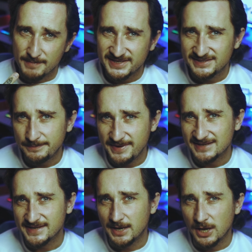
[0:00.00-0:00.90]
Mississippi
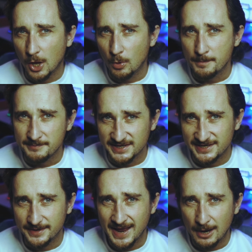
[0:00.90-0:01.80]
has a lower
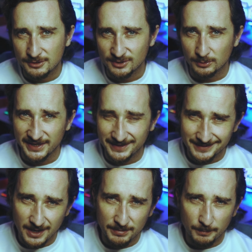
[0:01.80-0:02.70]
median household
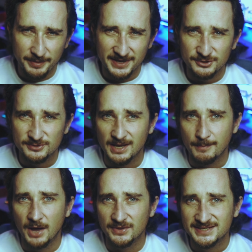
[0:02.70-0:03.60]
income compared to
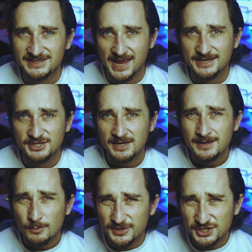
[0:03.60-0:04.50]
some other states,
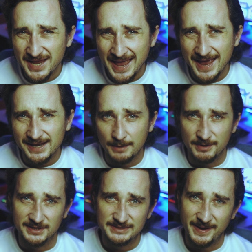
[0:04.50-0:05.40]
which can
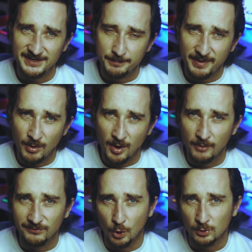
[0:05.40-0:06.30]
limit the spending power
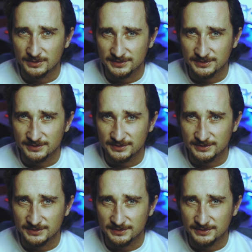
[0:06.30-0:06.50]
of local